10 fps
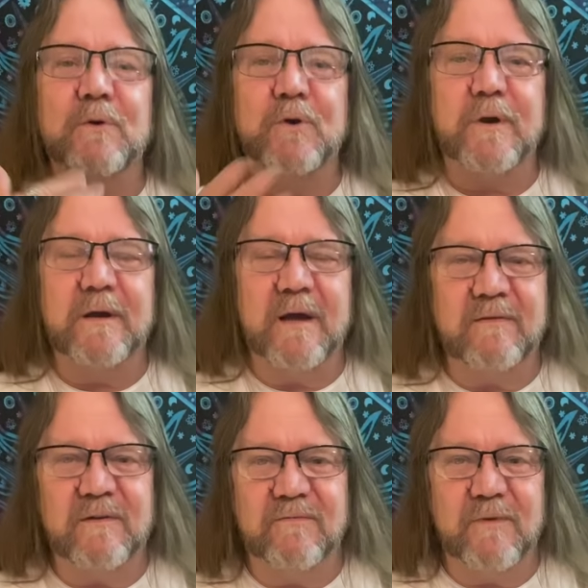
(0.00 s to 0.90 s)
looking at
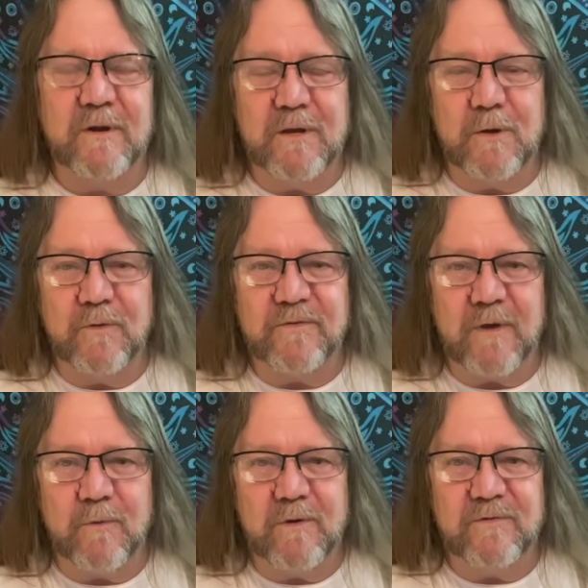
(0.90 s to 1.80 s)
these videos,
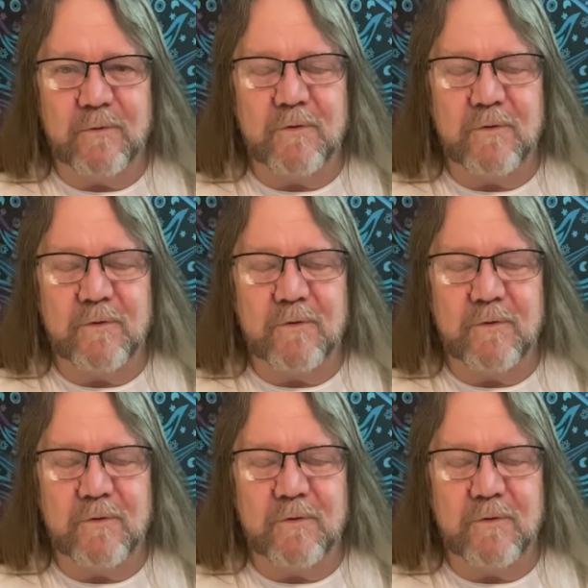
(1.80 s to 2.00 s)
Aries or